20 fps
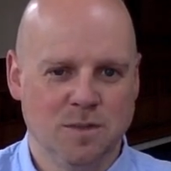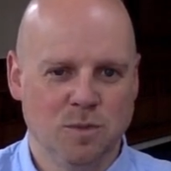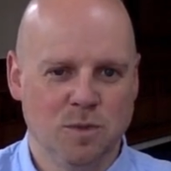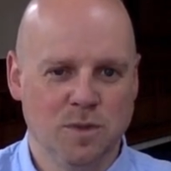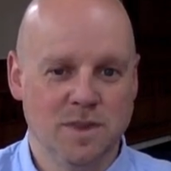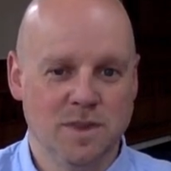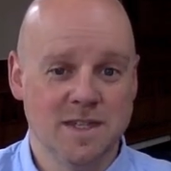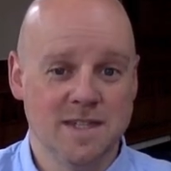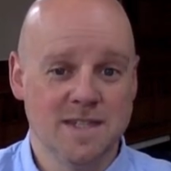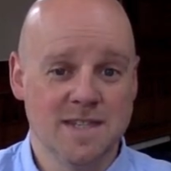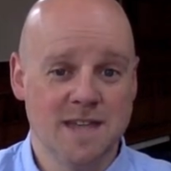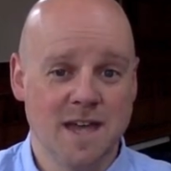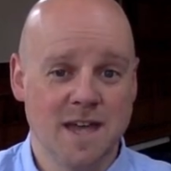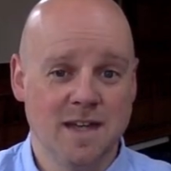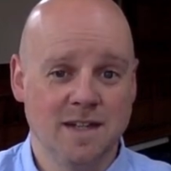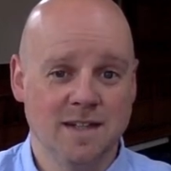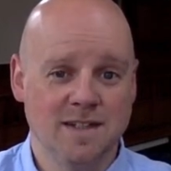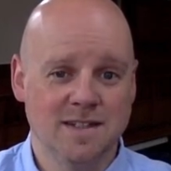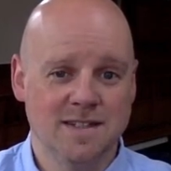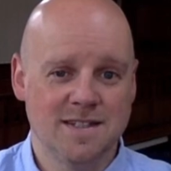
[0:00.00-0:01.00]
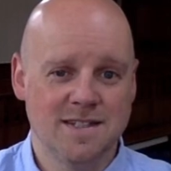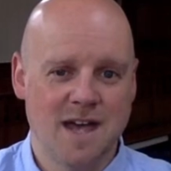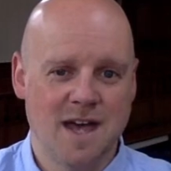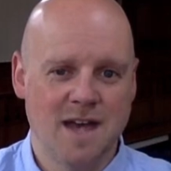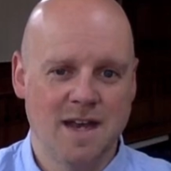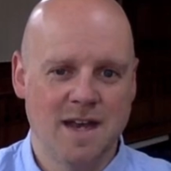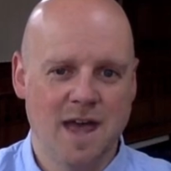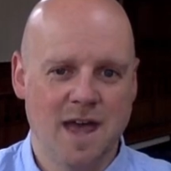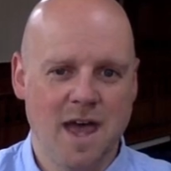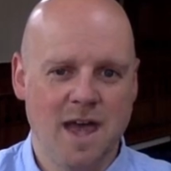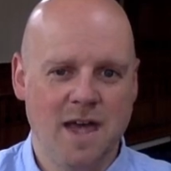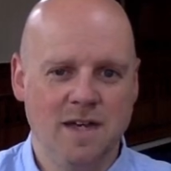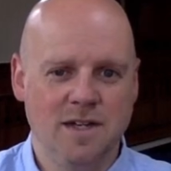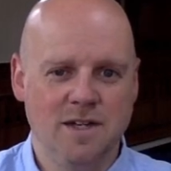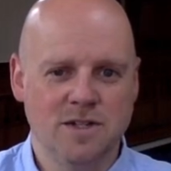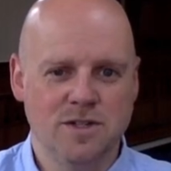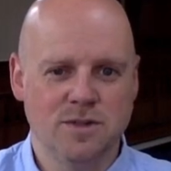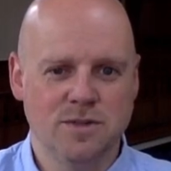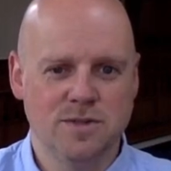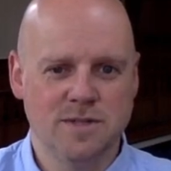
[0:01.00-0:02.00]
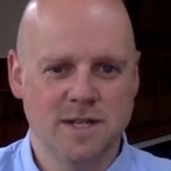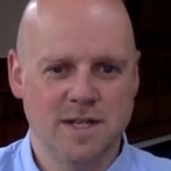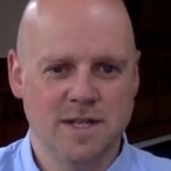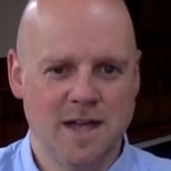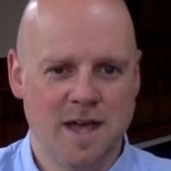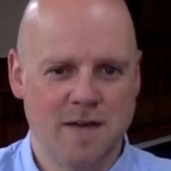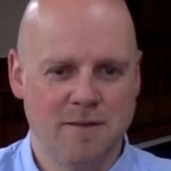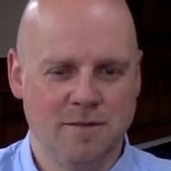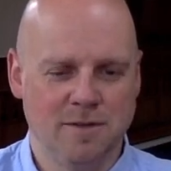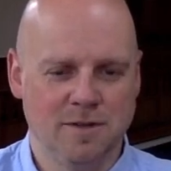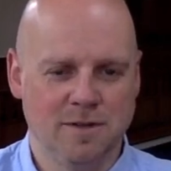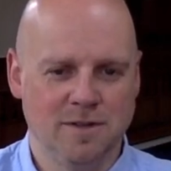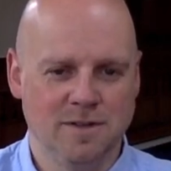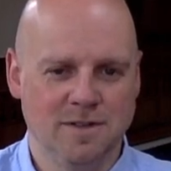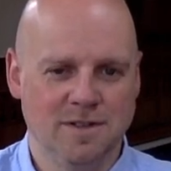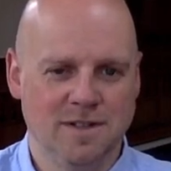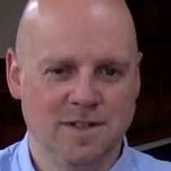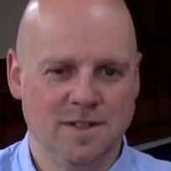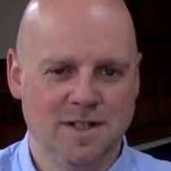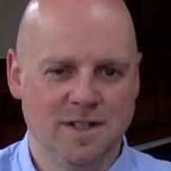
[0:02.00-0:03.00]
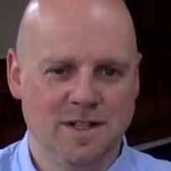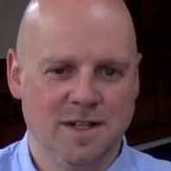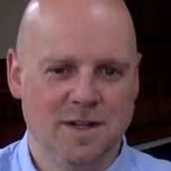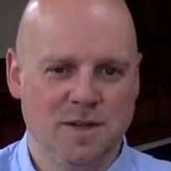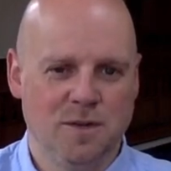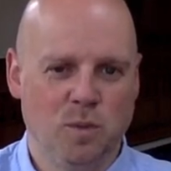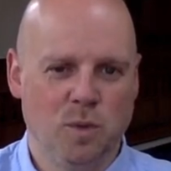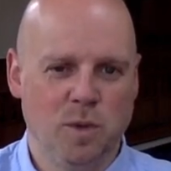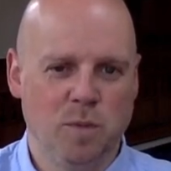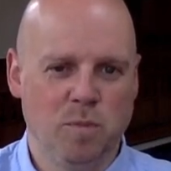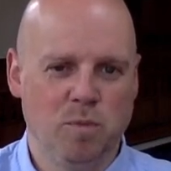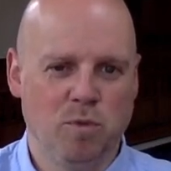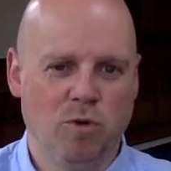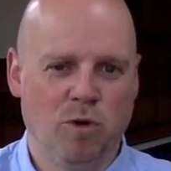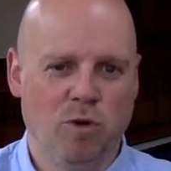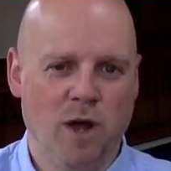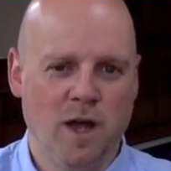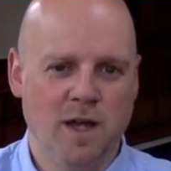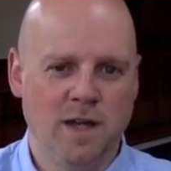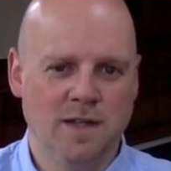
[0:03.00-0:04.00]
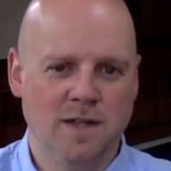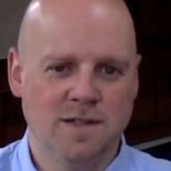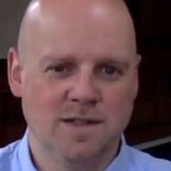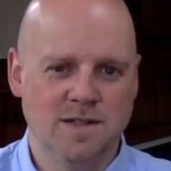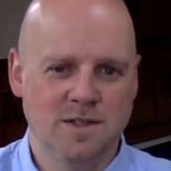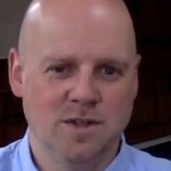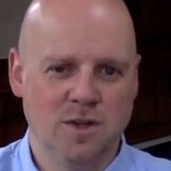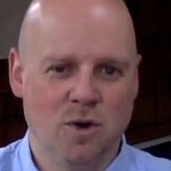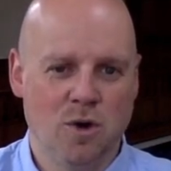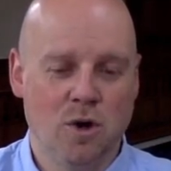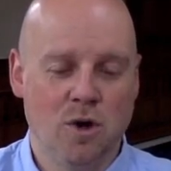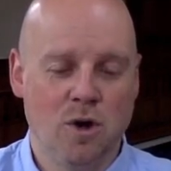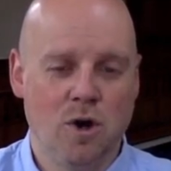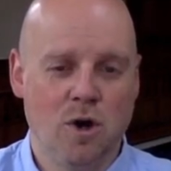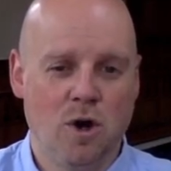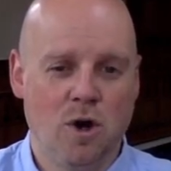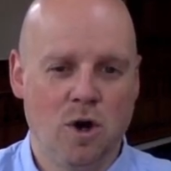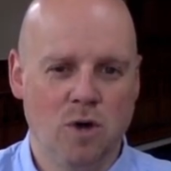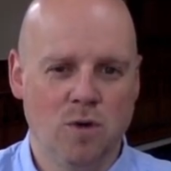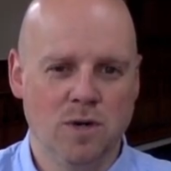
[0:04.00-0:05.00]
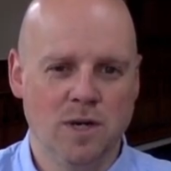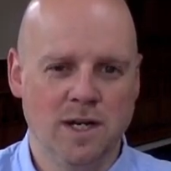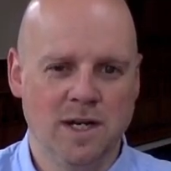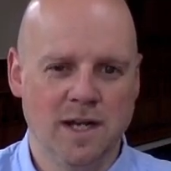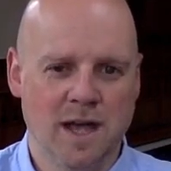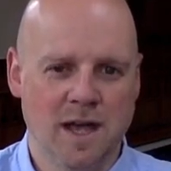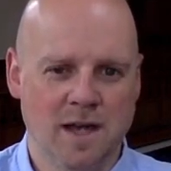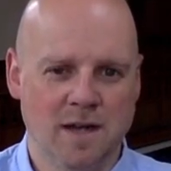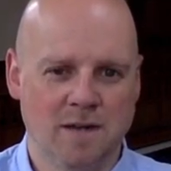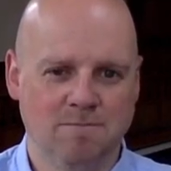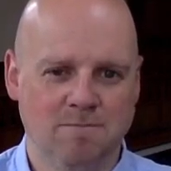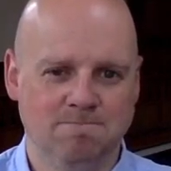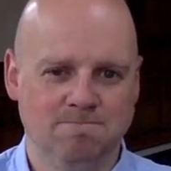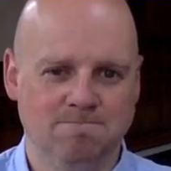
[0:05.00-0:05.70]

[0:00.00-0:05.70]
With the saints and angels in heaven, we praise your holy name.